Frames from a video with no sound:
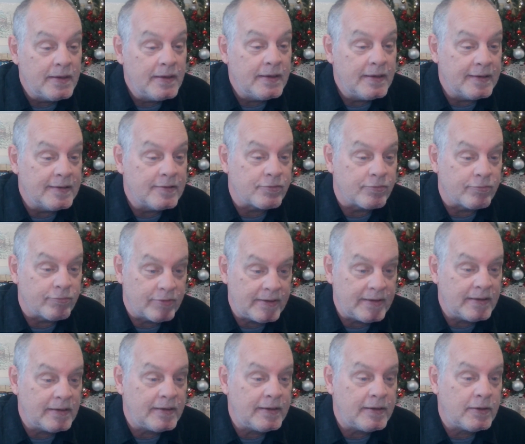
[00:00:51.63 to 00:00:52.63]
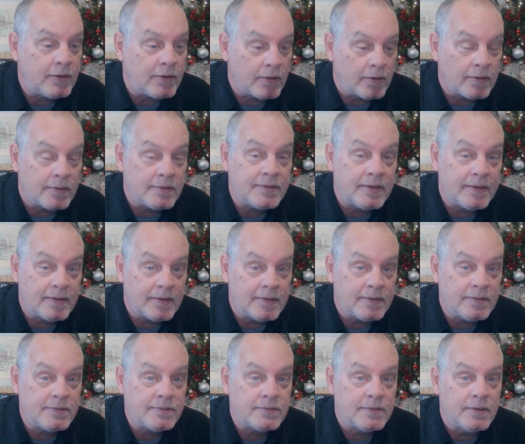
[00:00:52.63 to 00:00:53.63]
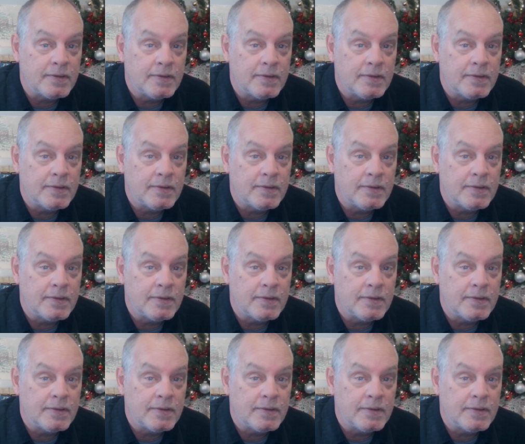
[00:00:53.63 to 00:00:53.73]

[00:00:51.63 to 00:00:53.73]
is really causing us